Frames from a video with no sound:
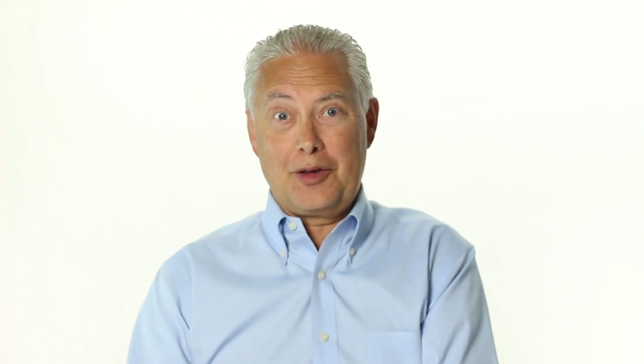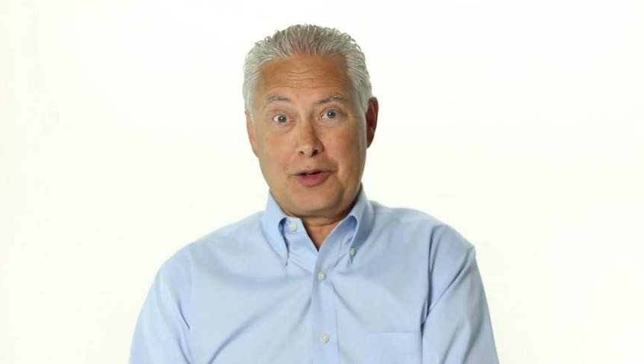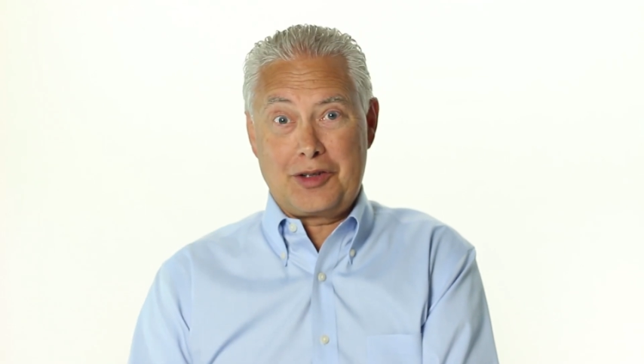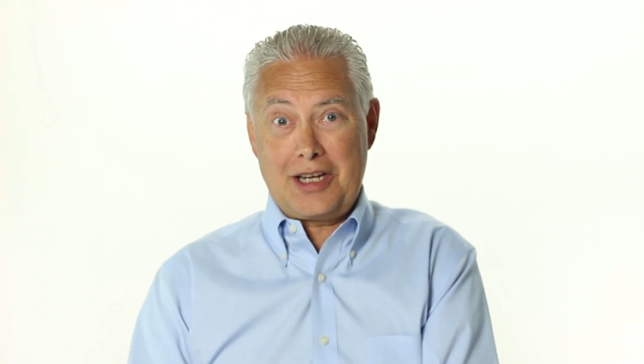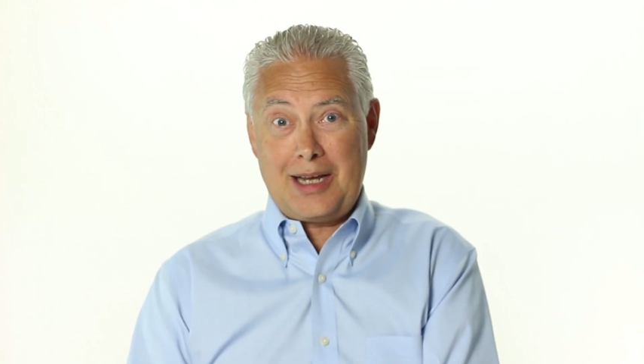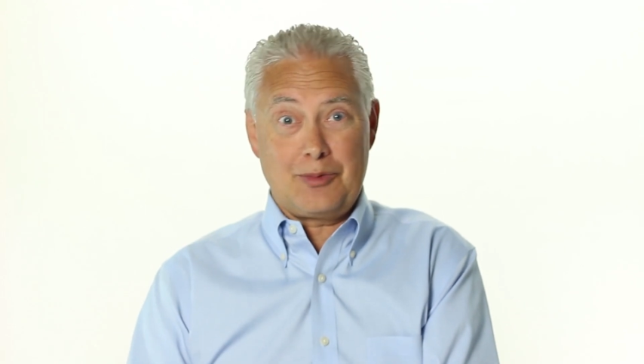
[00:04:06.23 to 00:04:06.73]

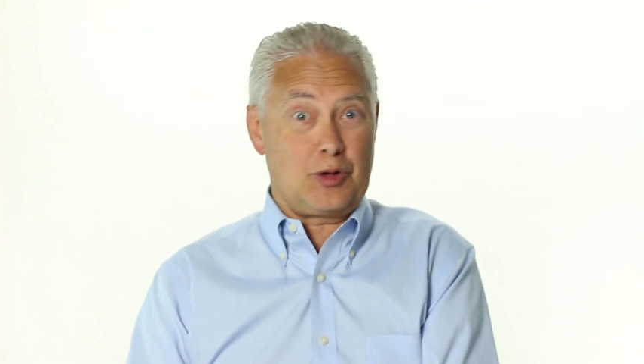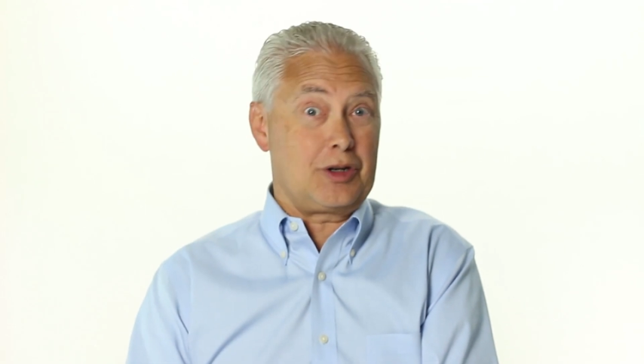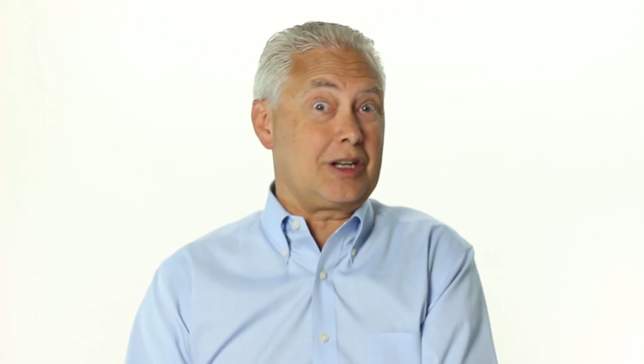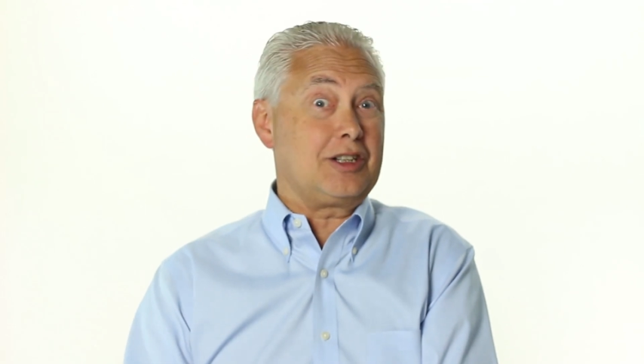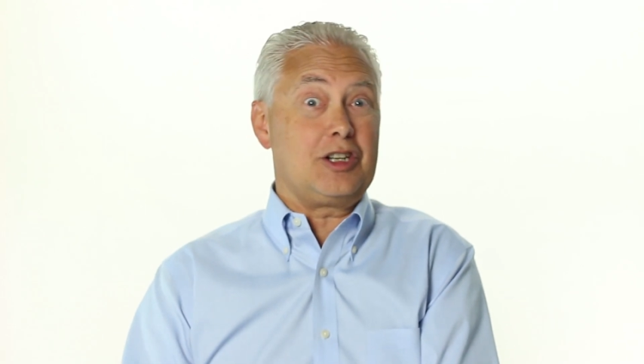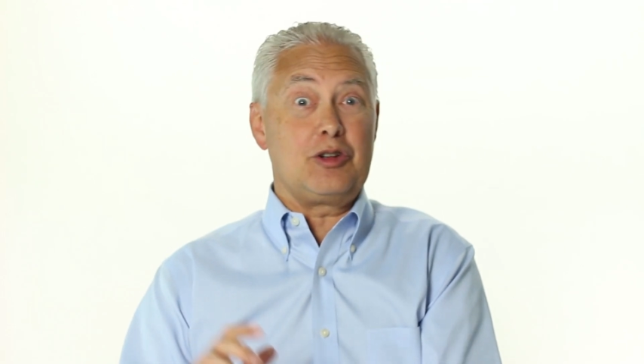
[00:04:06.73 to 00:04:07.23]
other teams or
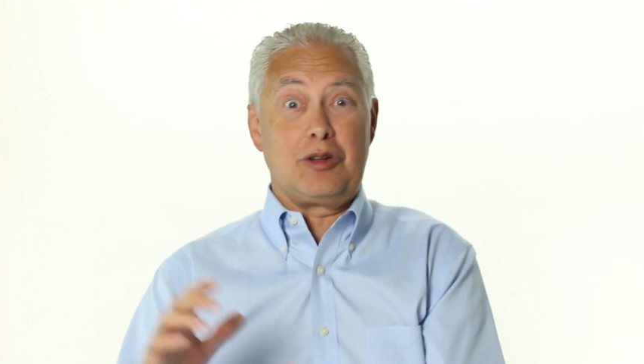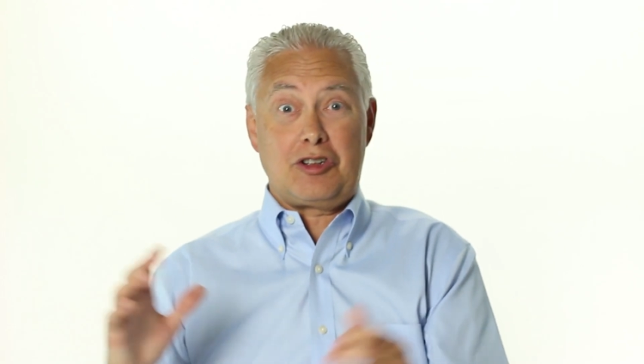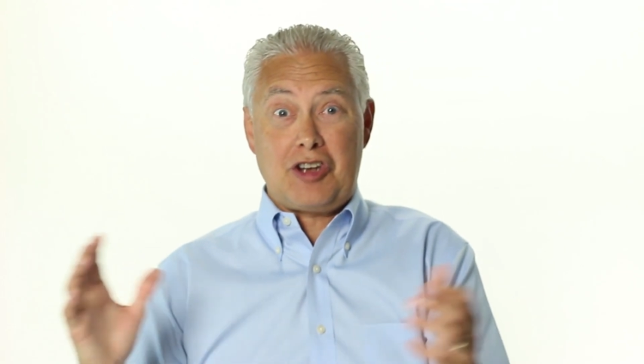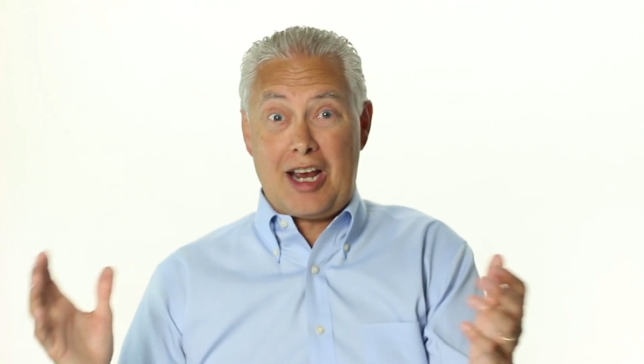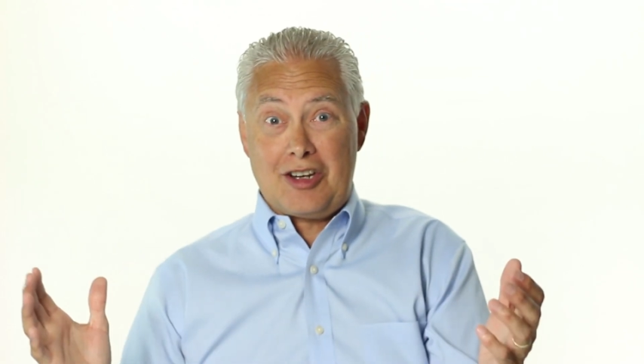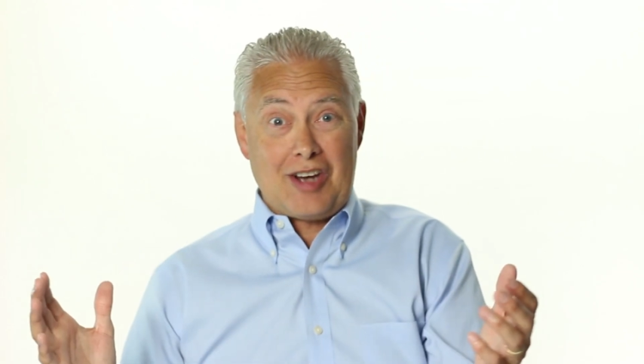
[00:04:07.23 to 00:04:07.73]
to continue to
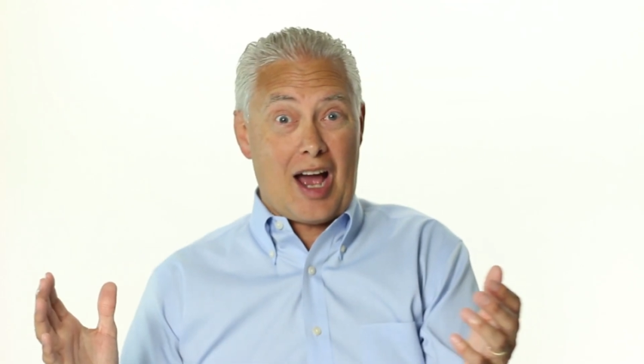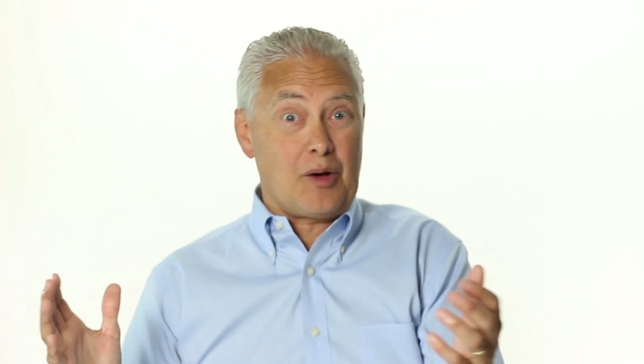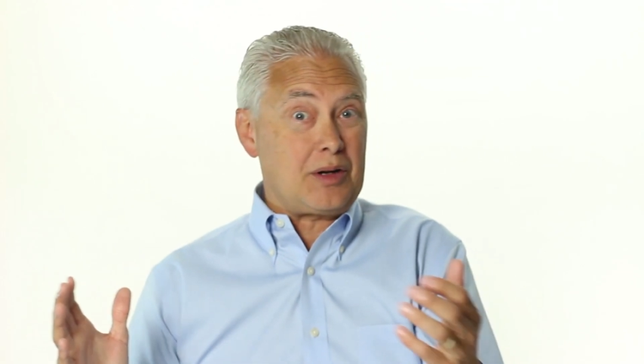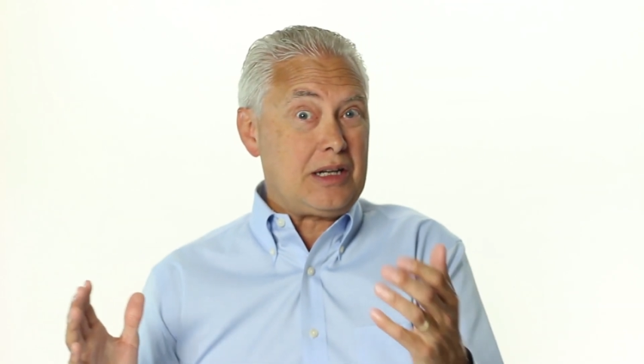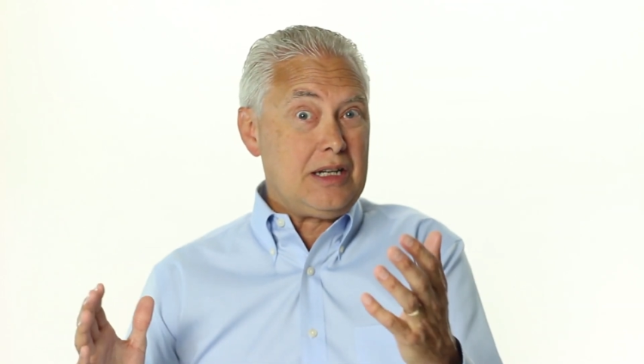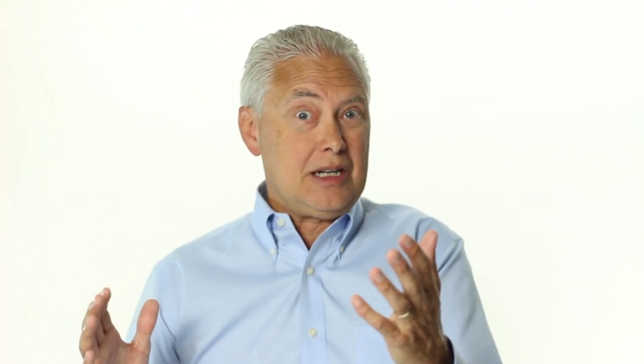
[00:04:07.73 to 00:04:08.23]
change
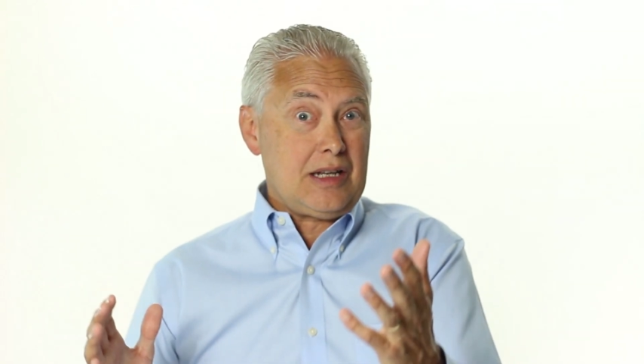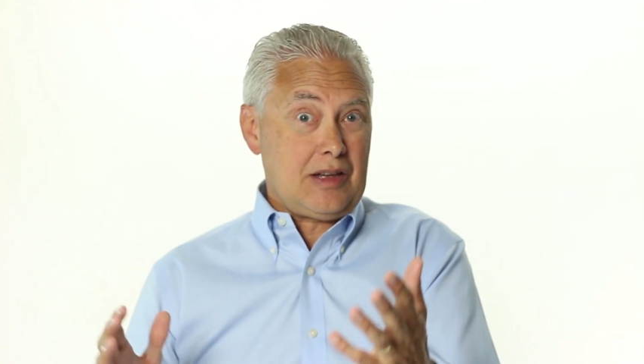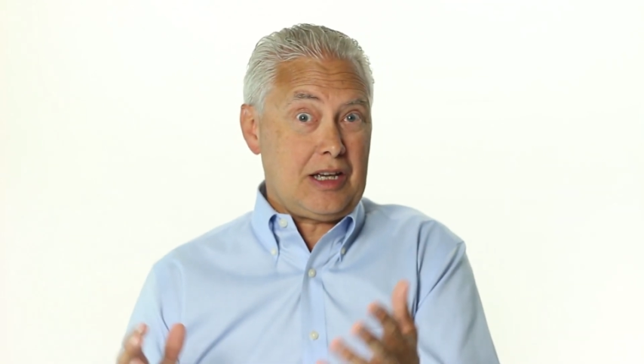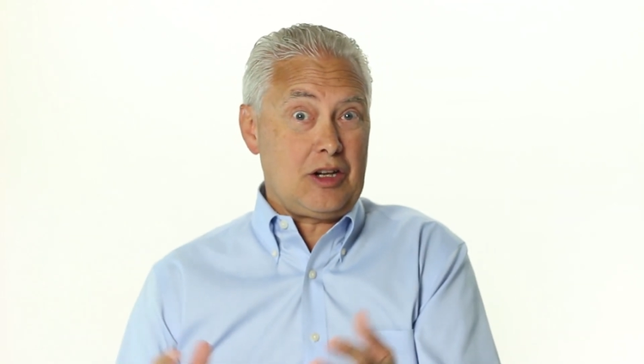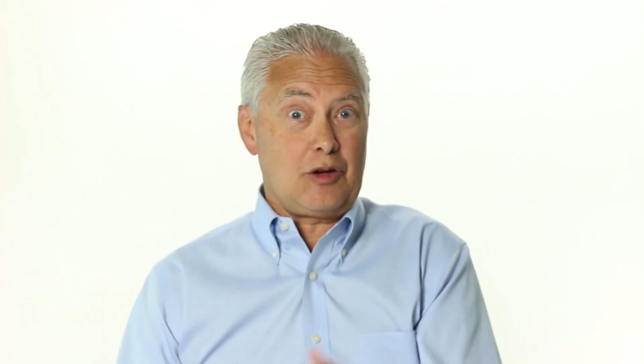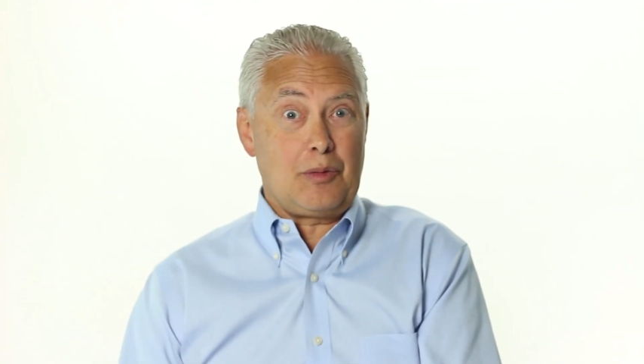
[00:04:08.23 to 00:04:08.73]
out
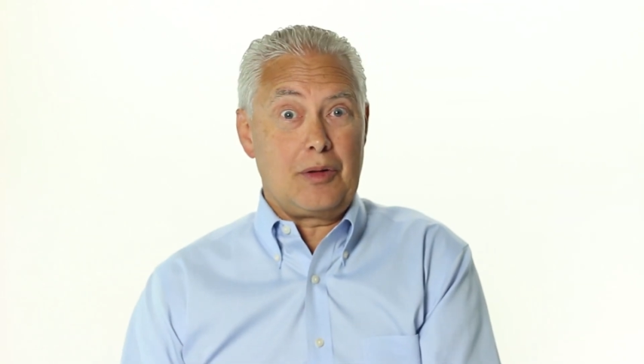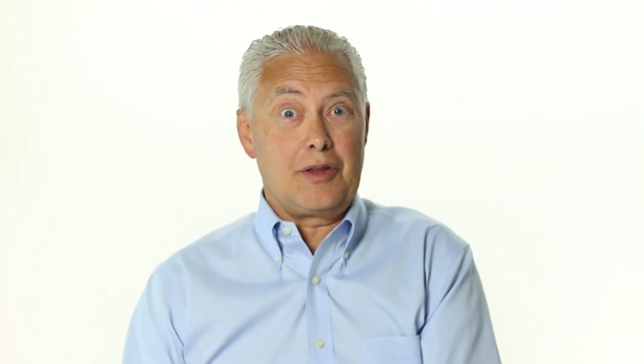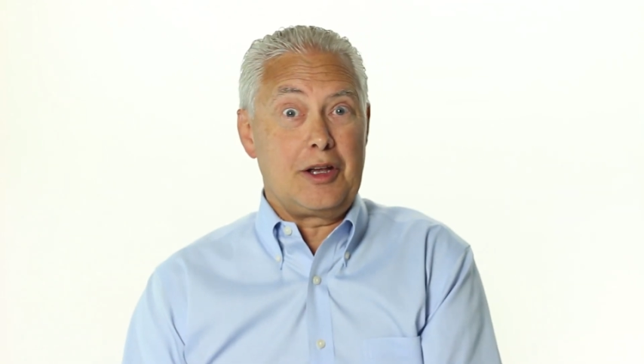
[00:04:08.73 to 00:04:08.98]
the, inter,